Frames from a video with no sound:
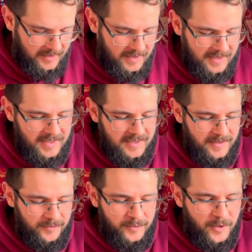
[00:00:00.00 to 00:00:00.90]
It's a
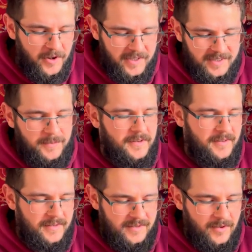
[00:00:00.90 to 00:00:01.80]
full-on
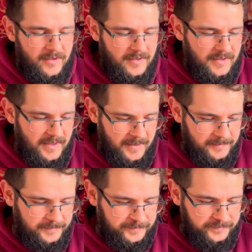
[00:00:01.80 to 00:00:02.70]
experience, honestly.
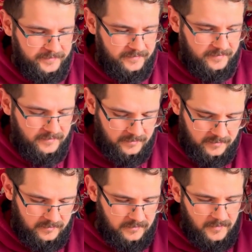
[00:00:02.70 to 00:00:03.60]

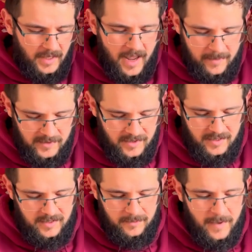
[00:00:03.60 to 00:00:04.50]
I'm
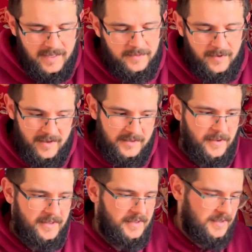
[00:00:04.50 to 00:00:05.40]
just mesmerized by
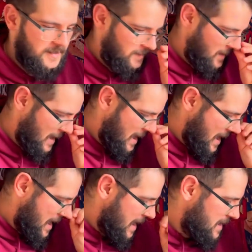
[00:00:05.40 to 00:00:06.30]
this.
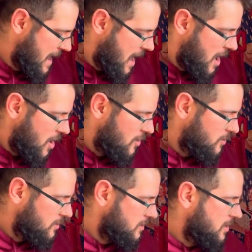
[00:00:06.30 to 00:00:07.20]
And now
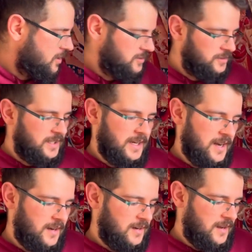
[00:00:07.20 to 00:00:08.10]
on to the
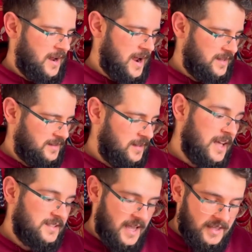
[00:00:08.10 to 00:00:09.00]

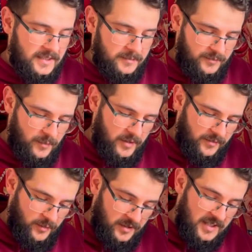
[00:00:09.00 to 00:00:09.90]
last item for
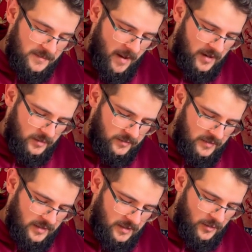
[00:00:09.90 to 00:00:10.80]
this part of the
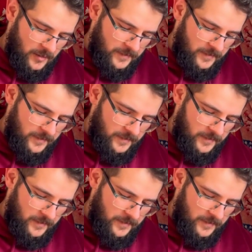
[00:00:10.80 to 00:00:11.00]
video.